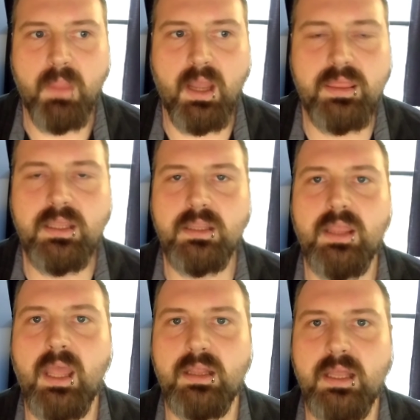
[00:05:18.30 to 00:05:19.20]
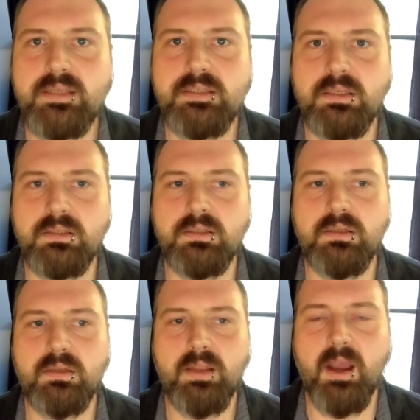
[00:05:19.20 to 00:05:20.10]
I think that lesson
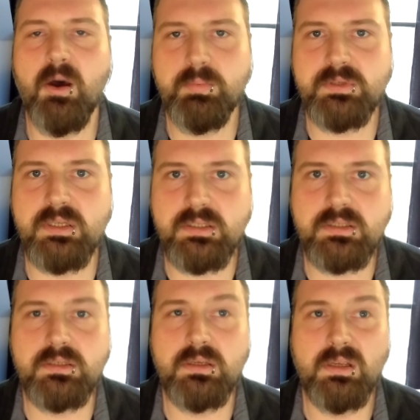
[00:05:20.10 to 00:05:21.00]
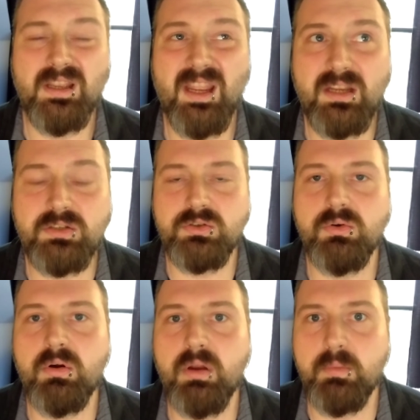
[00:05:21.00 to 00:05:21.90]
helps us
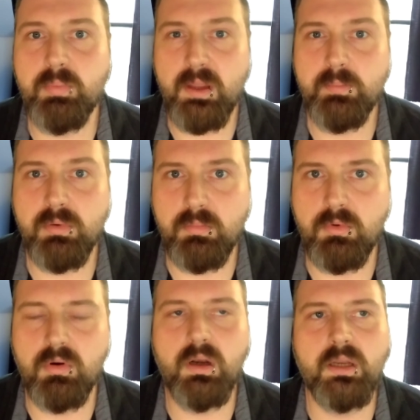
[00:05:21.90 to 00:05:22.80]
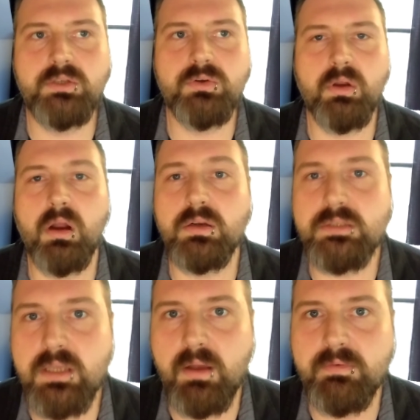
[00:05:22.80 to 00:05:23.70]
enjoy people more, enjoy
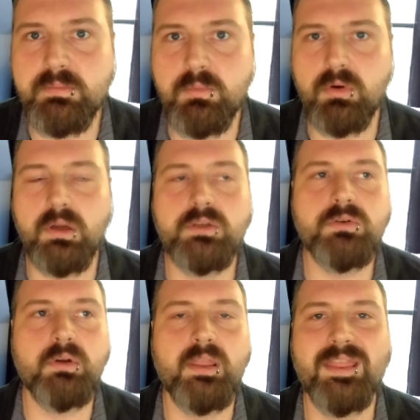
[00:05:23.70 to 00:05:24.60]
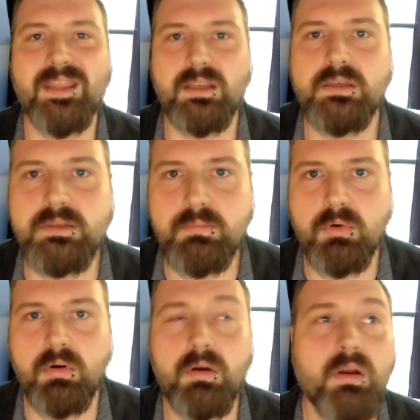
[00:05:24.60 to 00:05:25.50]
ourselves more, enjoy things
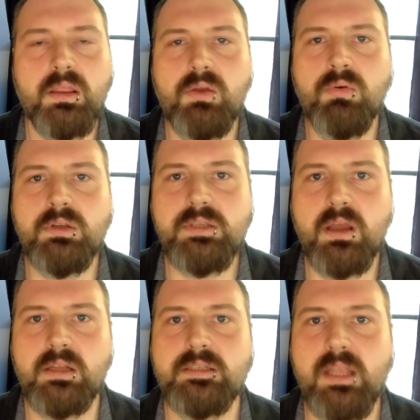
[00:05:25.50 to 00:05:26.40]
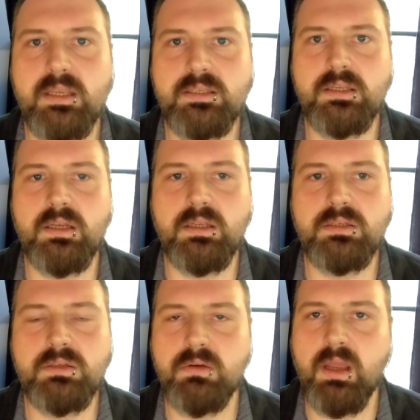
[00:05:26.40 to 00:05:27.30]
more. The Unus Annus lesson is
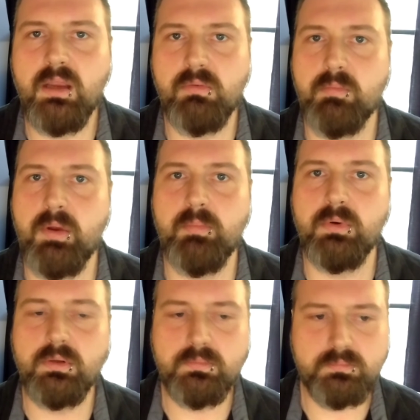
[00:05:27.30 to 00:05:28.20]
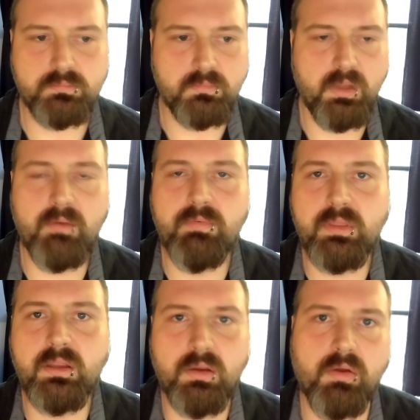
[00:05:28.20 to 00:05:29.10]
to, hey, remember,
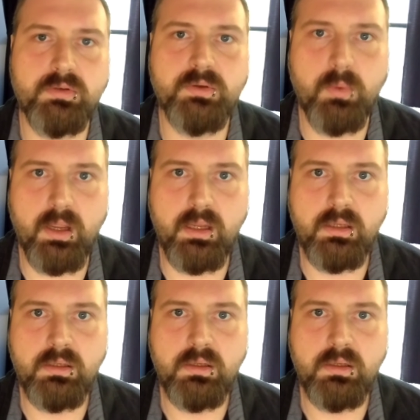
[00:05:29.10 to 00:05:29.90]
everything goes away.